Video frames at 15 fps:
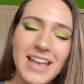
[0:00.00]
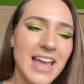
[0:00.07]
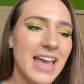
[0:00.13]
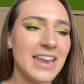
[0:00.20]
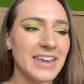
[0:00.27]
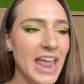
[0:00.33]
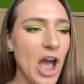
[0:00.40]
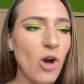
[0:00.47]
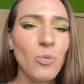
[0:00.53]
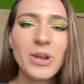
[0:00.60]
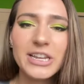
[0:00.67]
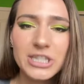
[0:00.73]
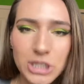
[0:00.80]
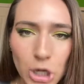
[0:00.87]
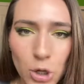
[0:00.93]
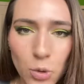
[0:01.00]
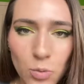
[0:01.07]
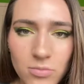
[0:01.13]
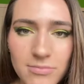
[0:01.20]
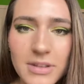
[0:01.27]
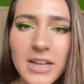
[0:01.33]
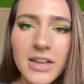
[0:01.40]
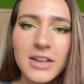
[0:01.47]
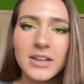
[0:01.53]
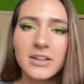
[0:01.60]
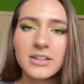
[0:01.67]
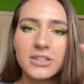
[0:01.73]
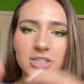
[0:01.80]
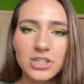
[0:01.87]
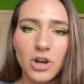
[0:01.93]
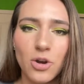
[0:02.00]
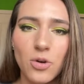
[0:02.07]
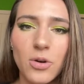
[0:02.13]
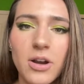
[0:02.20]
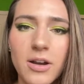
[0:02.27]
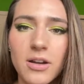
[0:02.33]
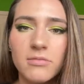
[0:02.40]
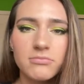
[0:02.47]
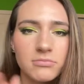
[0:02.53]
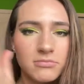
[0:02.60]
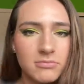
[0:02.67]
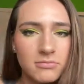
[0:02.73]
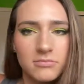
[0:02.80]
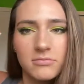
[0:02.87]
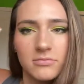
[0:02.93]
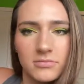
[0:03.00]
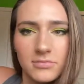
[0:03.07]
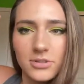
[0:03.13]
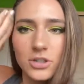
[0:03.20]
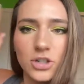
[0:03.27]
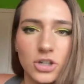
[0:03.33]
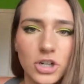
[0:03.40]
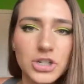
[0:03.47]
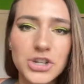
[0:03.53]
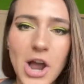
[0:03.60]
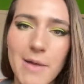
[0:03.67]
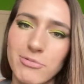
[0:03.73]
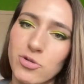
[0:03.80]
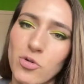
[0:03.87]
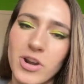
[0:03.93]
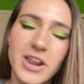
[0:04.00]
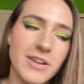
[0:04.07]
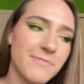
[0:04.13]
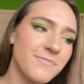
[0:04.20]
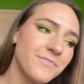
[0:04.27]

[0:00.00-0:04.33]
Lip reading: now we do. So, good job, Jordan.